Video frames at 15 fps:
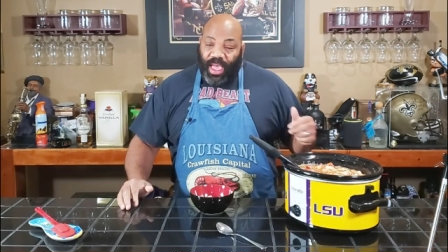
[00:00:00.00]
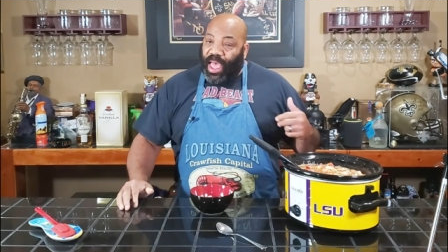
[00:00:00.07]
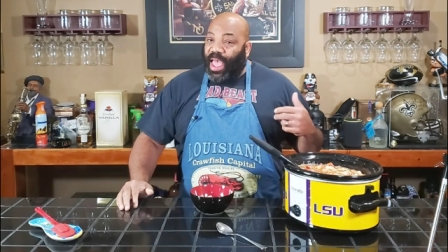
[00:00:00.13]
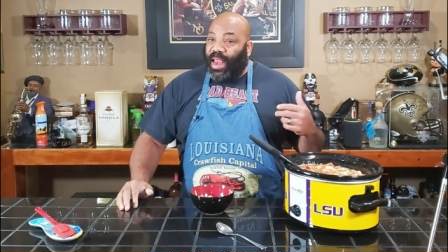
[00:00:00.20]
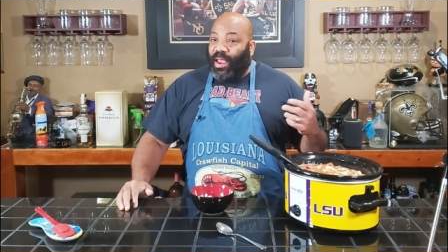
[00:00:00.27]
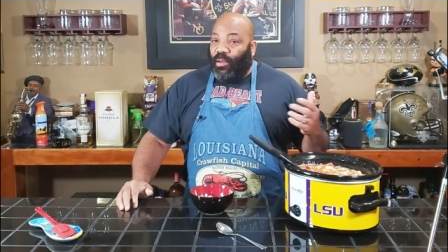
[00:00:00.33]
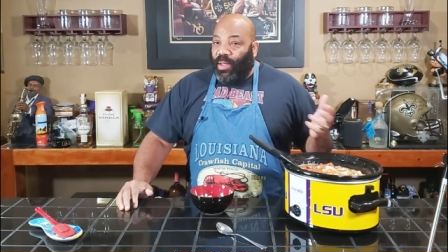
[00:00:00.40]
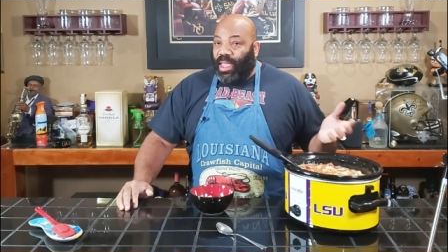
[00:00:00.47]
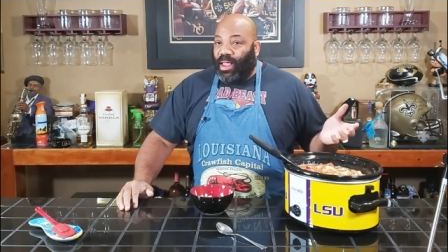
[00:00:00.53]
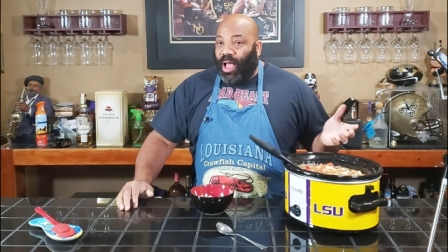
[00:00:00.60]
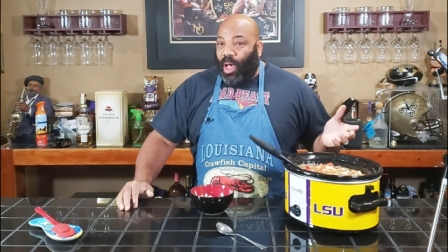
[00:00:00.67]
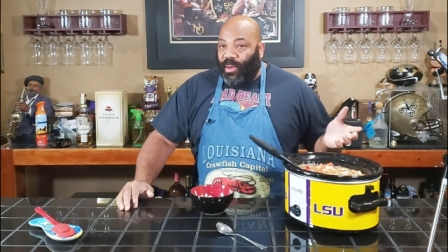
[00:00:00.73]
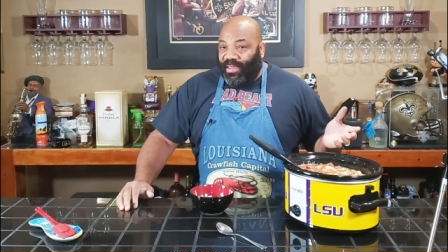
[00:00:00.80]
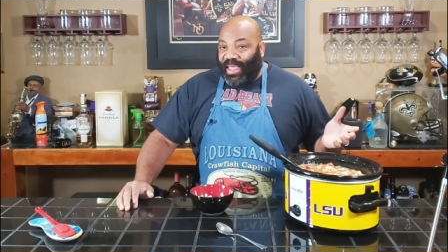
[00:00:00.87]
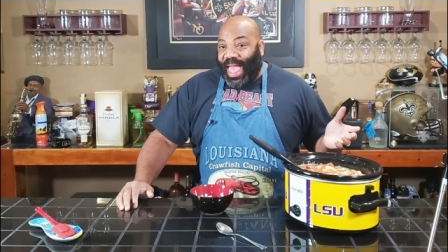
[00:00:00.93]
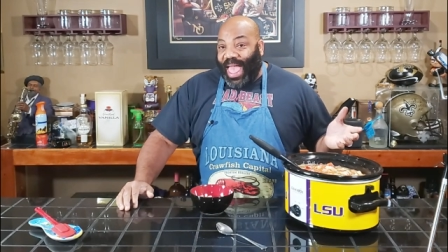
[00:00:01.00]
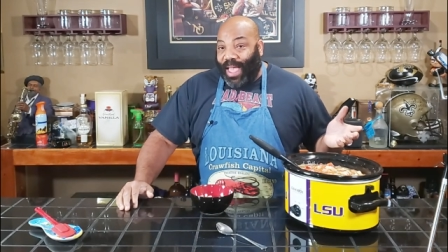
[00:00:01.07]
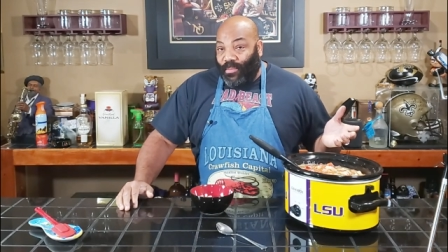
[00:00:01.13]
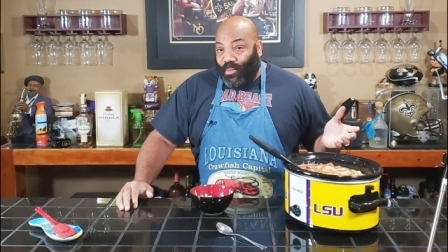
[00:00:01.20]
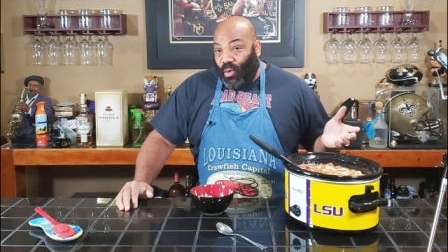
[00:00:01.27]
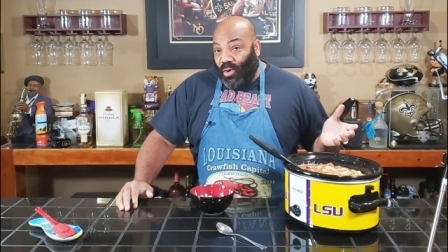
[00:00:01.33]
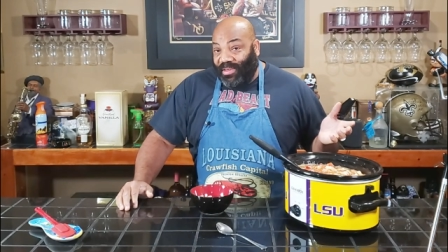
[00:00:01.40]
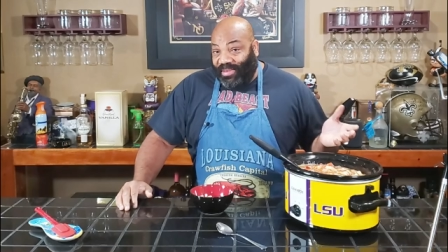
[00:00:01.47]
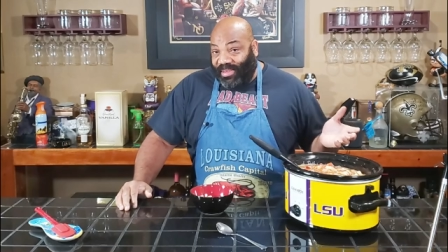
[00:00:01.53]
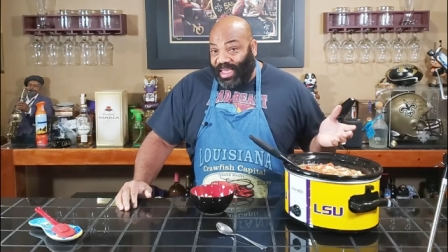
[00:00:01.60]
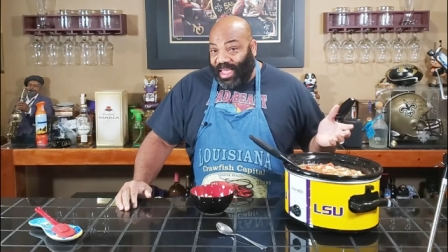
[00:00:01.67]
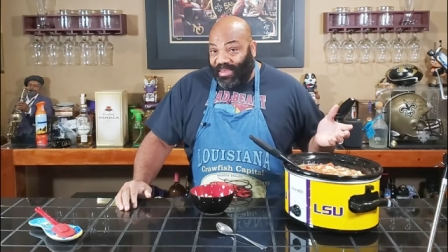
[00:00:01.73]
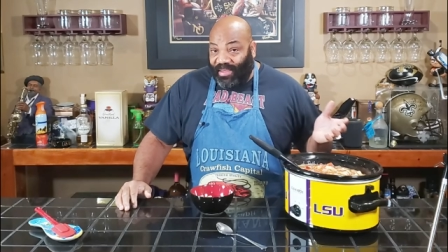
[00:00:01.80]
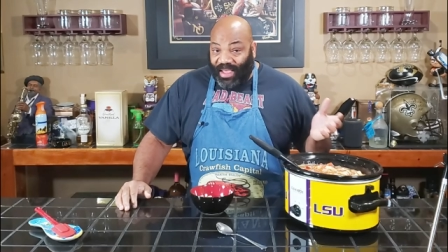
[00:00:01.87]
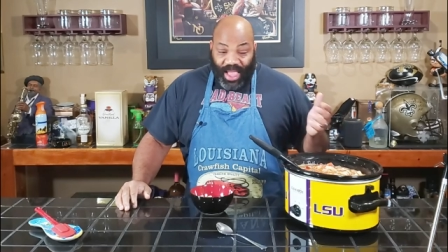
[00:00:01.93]
And then we can always add more
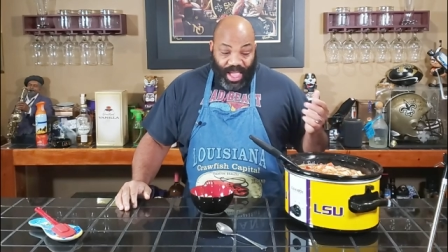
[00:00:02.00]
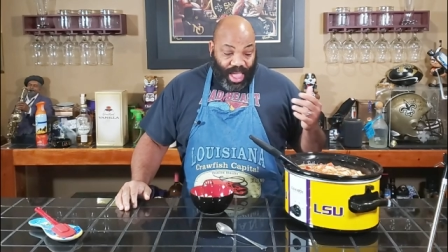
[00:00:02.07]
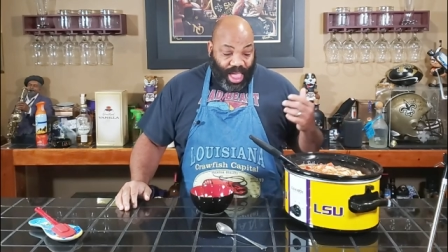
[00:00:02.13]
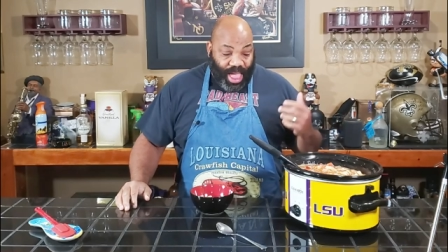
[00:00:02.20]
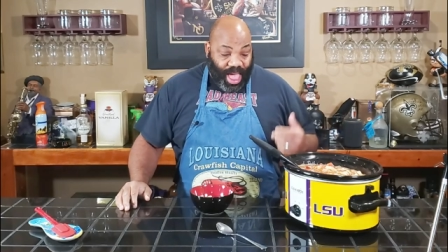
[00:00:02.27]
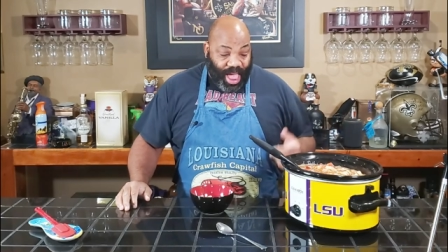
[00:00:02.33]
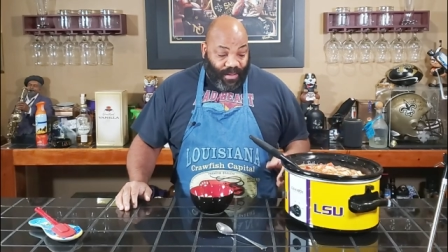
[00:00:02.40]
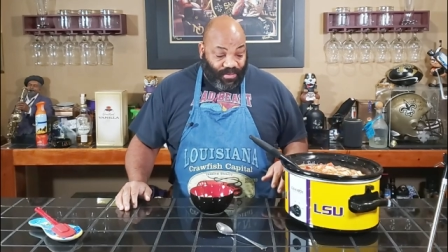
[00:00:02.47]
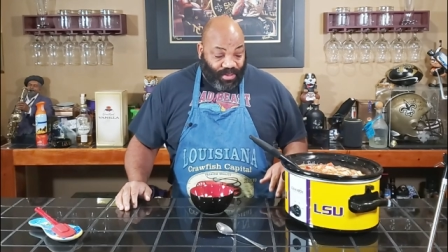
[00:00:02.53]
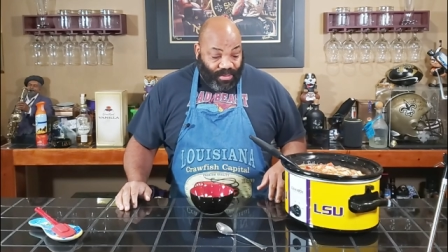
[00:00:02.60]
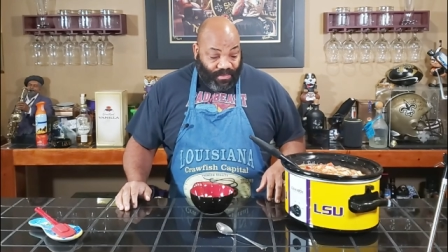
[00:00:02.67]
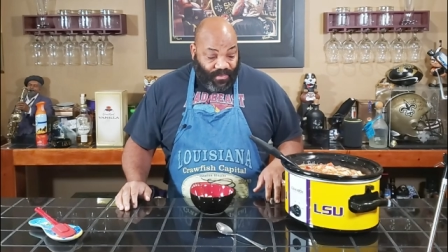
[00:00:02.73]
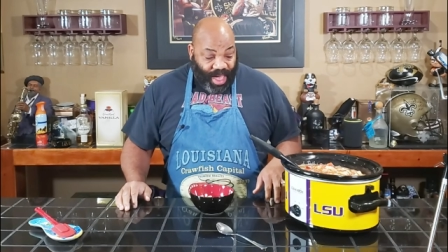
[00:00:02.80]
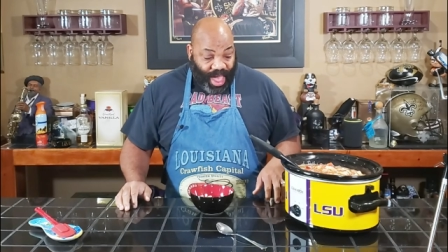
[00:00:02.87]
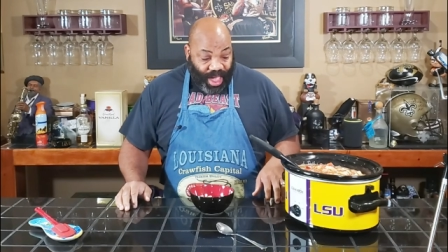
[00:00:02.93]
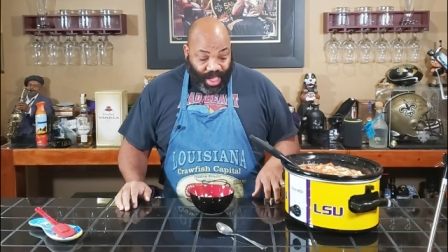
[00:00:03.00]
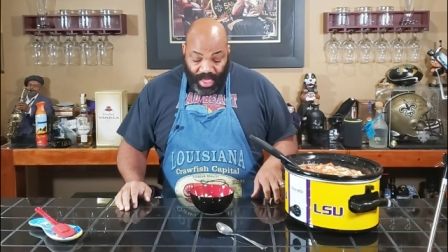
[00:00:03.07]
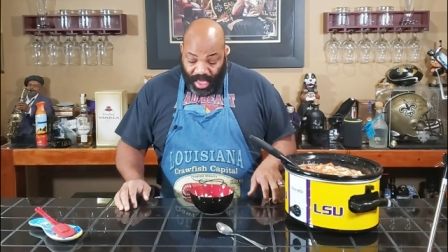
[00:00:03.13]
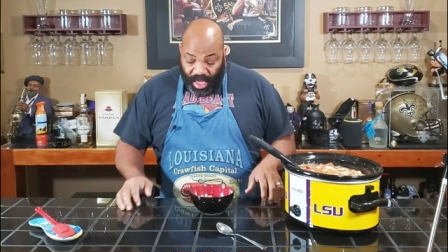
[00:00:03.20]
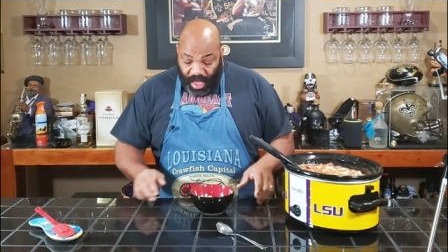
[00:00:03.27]
seasoning after the fact.